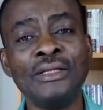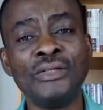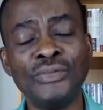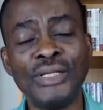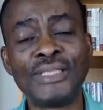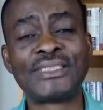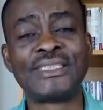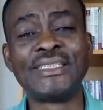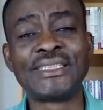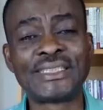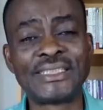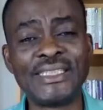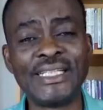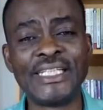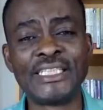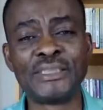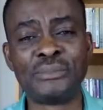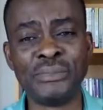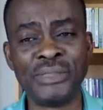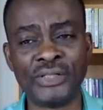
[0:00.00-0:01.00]
Raising
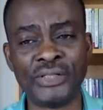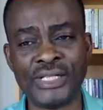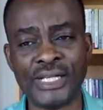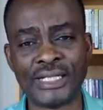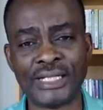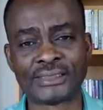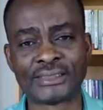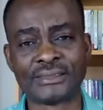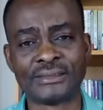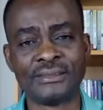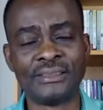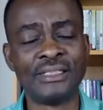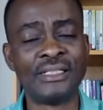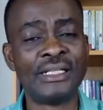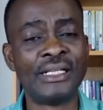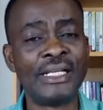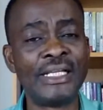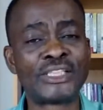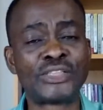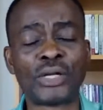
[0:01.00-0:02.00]
Teenage Millionaires.
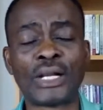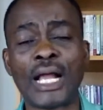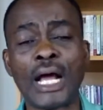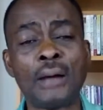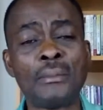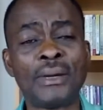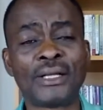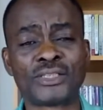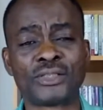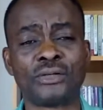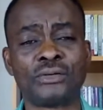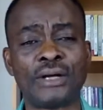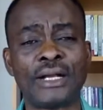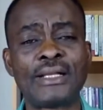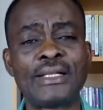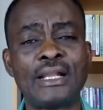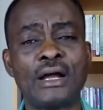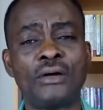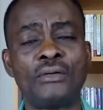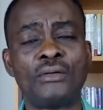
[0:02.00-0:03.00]
It's on Amazon
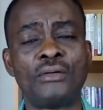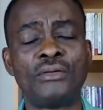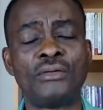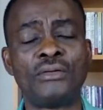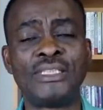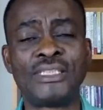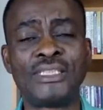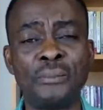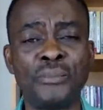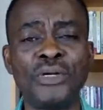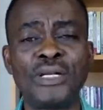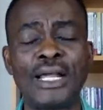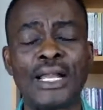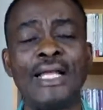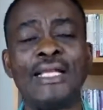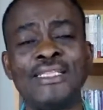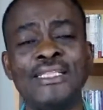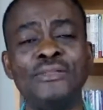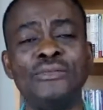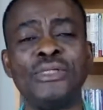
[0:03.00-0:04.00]
right now. It's a book that
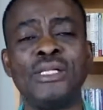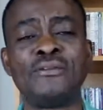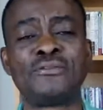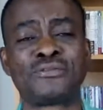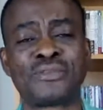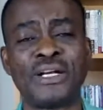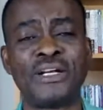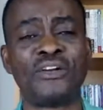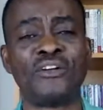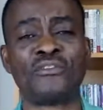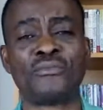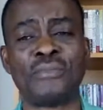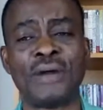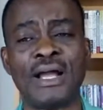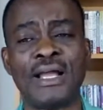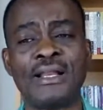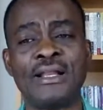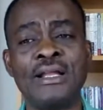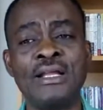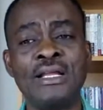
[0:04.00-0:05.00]
I did with a friend of
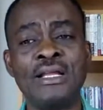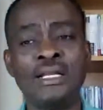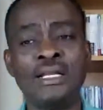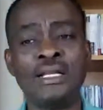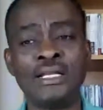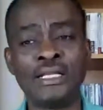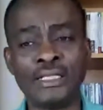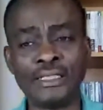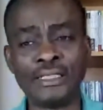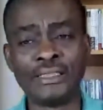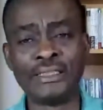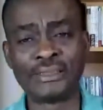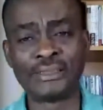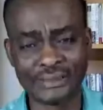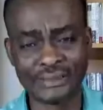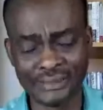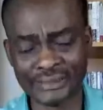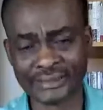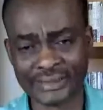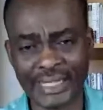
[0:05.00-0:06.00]
mine.
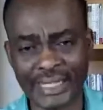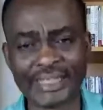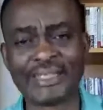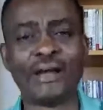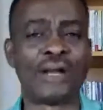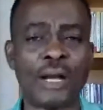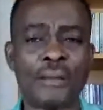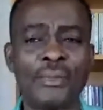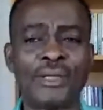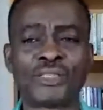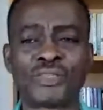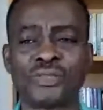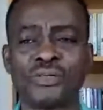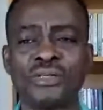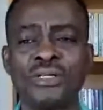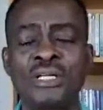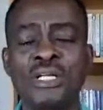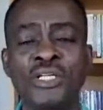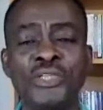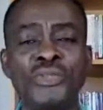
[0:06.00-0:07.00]
It's right there on
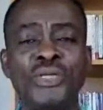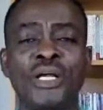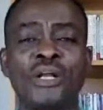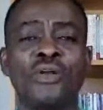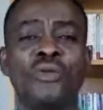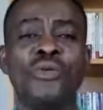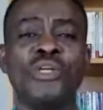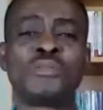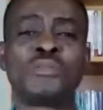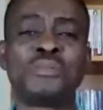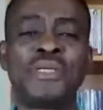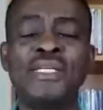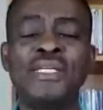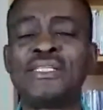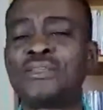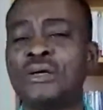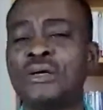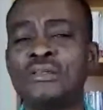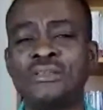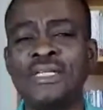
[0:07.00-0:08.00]
Amazon. You can always pick it.
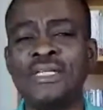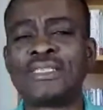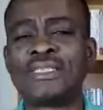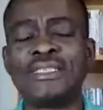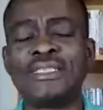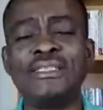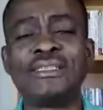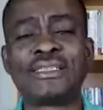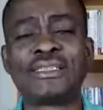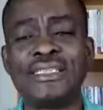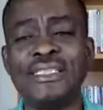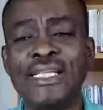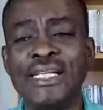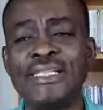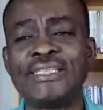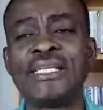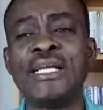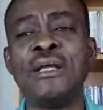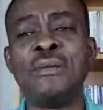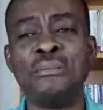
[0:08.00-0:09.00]
It's called Raising
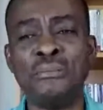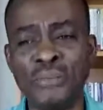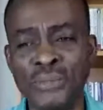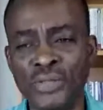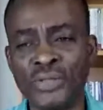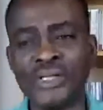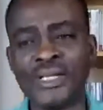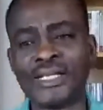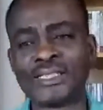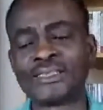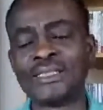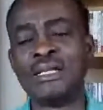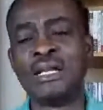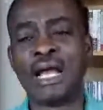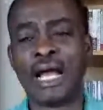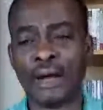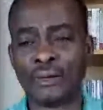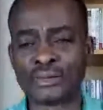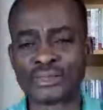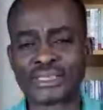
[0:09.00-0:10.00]
Teenage Millionaires.
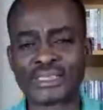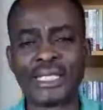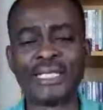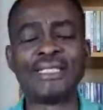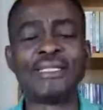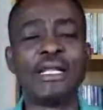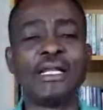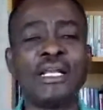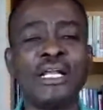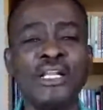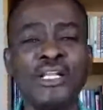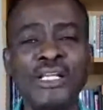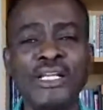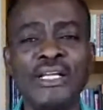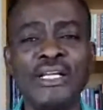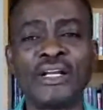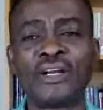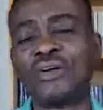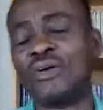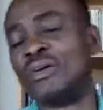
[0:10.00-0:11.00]
I'll send the
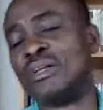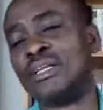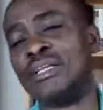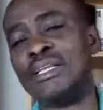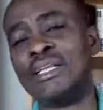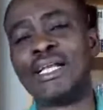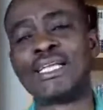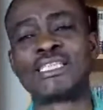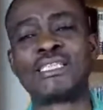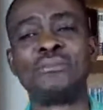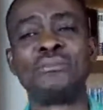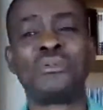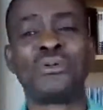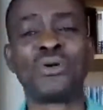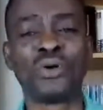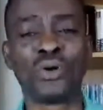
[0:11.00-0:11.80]
link on the leadership